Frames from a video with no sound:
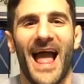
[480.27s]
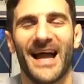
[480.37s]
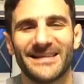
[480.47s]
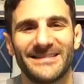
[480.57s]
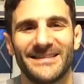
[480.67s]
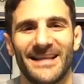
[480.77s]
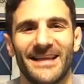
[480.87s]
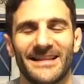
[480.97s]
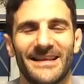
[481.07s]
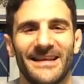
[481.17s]

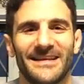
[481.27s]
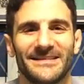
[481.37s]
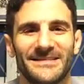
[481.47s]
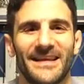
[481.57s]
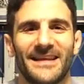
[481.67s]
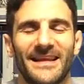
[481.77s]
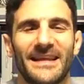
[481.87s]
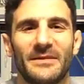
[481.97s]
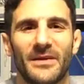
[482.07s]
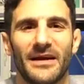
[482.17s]
accidentally sent an
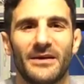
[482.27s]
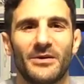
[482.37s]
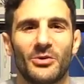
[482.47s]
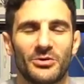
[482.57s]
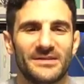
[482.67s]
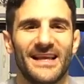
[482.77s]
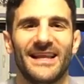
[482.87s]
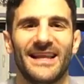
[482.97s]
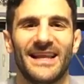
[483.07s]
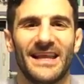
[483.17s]
email or
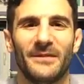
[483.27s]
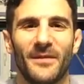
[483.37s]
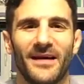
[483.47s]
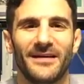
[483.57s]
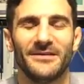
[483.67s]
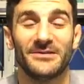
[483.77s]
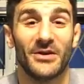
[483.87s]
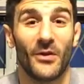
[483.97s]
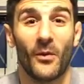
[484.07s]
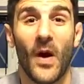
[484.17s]
sent an email
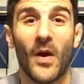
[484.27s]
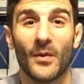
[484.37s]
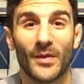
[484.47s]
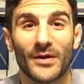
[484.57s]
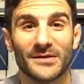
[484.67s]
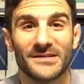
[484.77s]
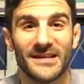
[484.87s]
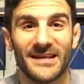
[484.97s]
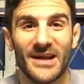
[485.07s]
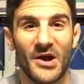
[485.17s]
to the wrong
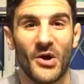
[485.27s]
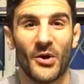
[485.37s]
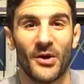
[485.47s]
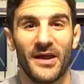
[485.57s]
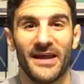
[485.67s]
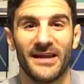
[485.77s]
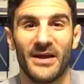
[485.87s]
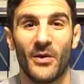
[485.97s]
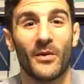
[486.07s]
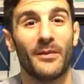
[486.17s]
person or hit
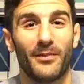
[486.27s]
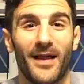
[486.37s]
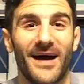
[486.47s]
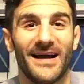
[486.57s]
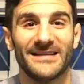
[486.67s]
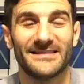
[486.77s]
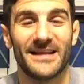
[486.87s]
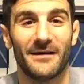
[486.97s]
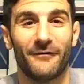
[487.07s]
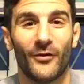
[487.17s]
reply
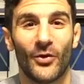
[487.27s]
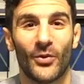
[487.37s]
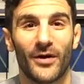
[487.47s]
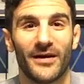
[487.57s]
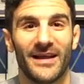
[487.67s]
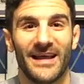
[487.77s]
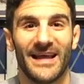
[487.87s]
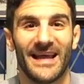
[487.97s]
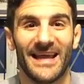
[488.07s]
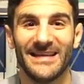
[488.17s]
instead of forward.
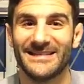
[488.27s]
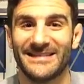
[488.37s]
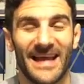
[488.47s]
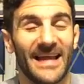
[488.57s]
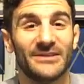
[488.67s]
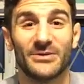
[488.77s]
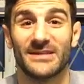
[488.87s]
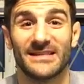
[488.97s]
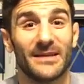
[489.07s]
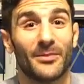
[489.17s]
It's a
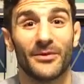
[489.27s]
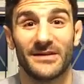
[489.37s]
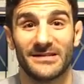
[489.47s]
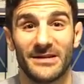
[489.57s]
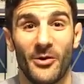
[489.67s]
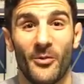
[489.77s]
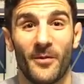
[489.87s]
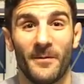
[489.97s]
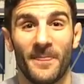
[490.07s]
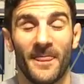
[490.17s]
dangerous, slippery slope.
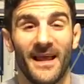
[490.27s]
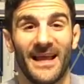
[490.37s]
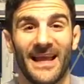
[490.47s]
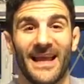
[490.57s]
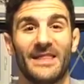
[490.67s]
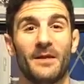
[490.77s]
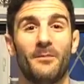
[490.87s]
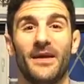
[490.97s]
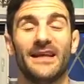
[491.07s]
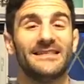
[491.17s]
And the
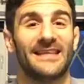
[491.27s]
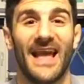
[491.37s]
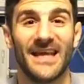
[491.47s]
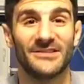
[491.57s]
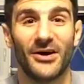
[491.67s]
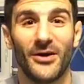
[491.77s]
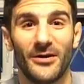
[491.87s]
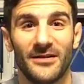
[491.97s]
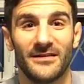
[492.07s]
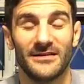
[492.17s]
biggest catch
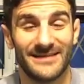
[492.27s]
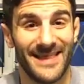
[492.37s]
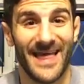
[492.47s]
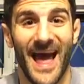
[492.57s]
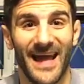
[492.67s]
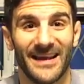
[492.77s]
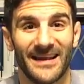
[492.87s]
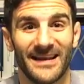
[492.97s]
all to that